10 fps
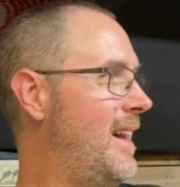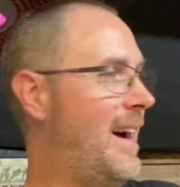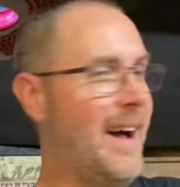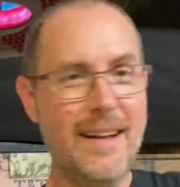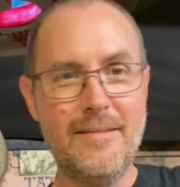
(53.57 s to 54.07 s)

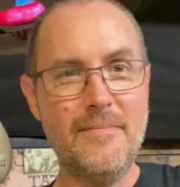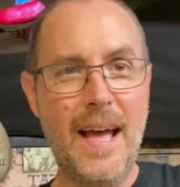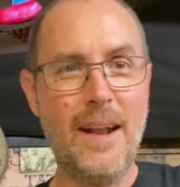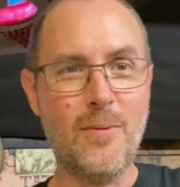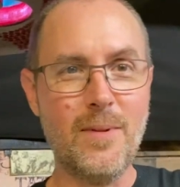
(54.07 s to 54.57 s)
I've
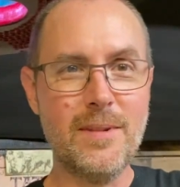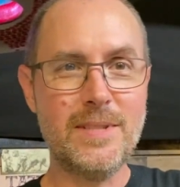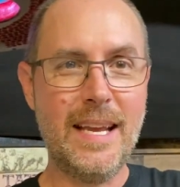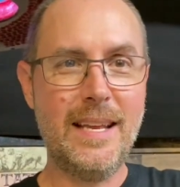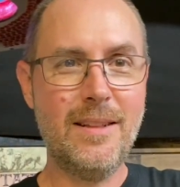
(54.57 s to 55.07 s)
had a real
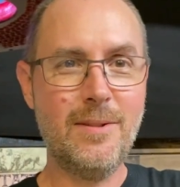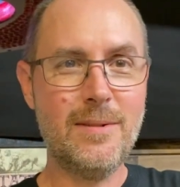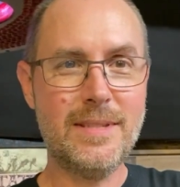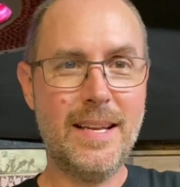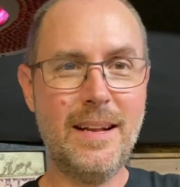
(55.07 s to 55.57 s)
janky little
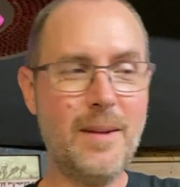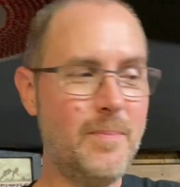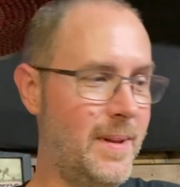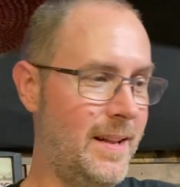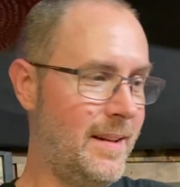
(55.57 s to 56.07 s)
setup,
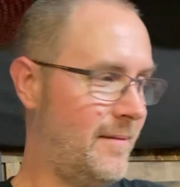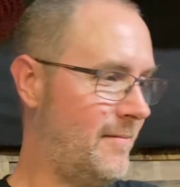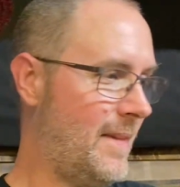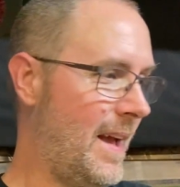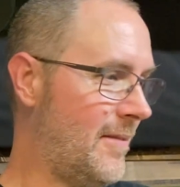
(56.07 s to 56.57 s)

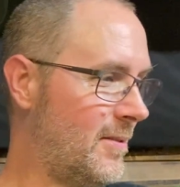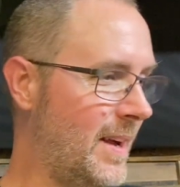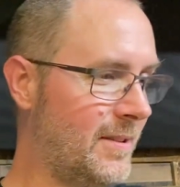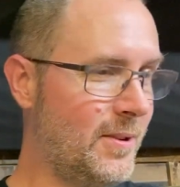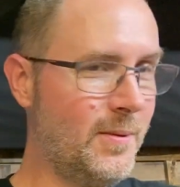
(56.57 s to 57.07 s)
and after
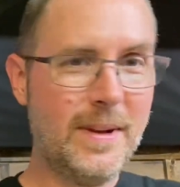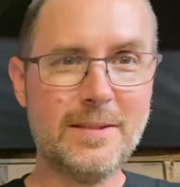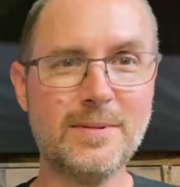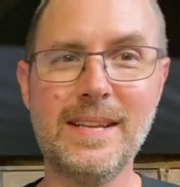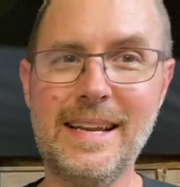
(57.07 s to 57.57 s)
about 2 weeks
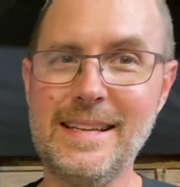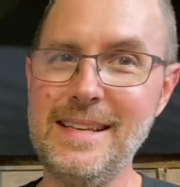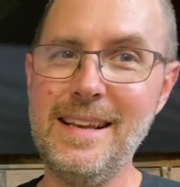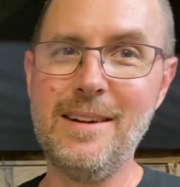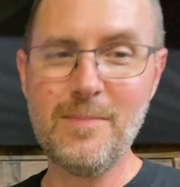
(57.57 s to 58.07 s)
was like,
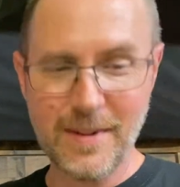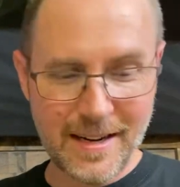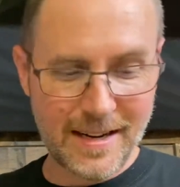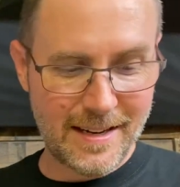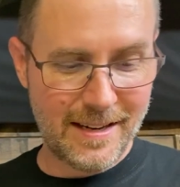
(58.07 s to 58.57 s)
nope, we're
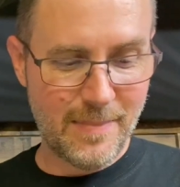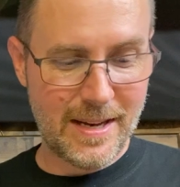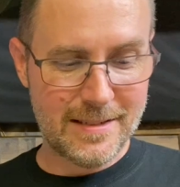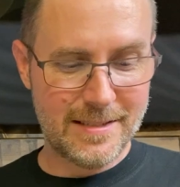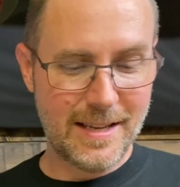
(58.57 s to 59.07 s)
gonna need a
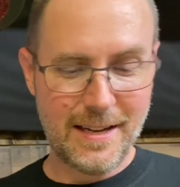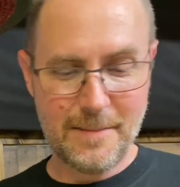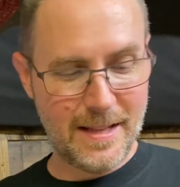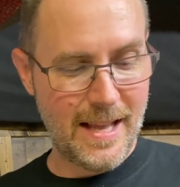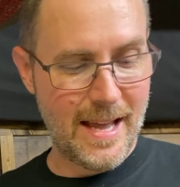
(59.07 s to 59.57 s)
better setup
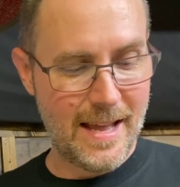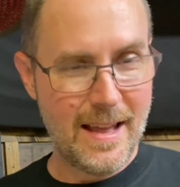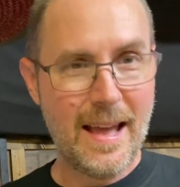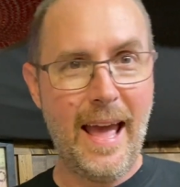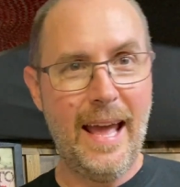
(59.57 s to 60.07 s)
than that.
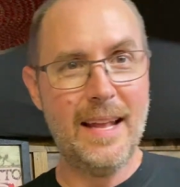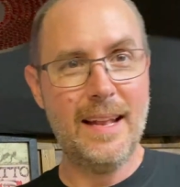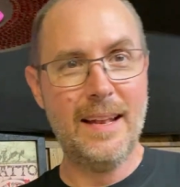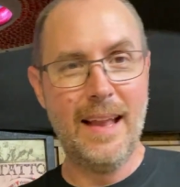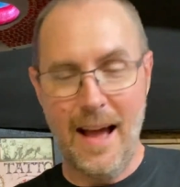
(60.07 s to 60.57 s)

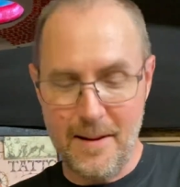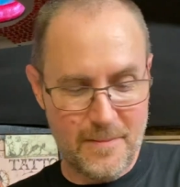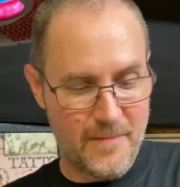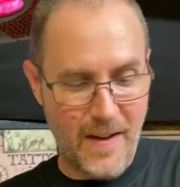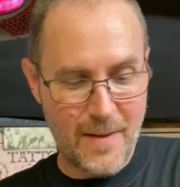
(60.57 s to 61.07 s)
And I'd
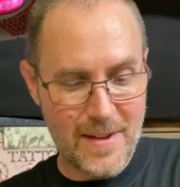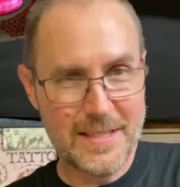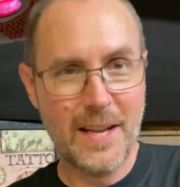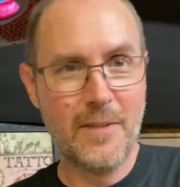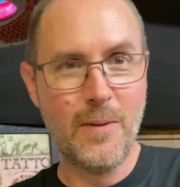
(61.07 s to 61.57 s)
find
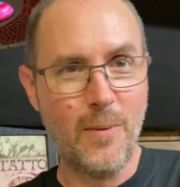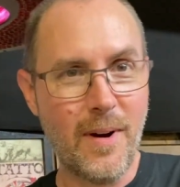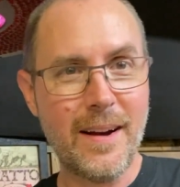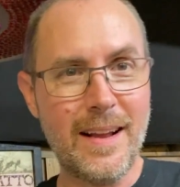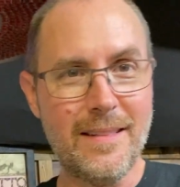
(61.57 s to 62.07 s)
myself at
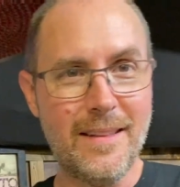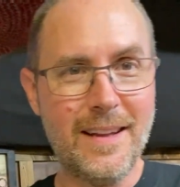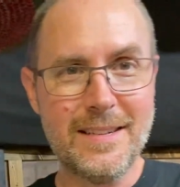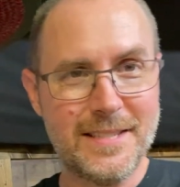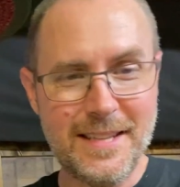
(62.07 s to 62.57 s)
work at
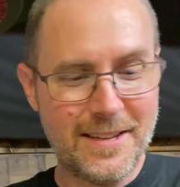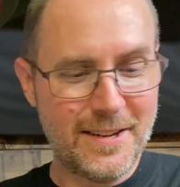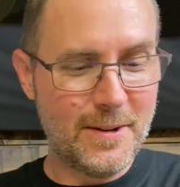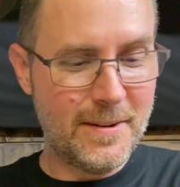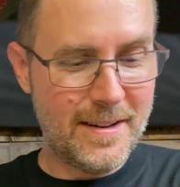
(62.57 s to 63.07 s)
lunch sitting there
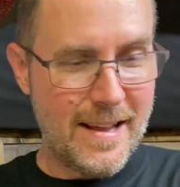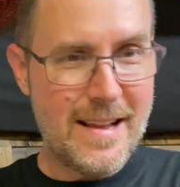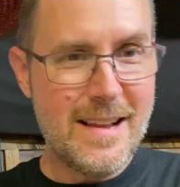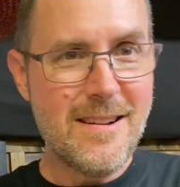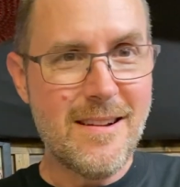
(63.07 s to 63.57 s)
going,
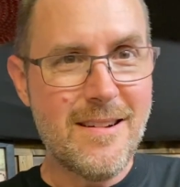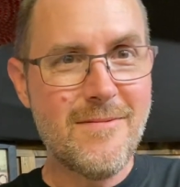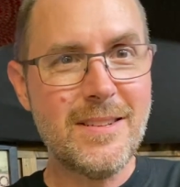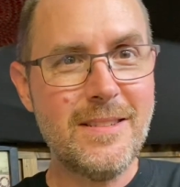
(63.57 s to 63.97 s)
what's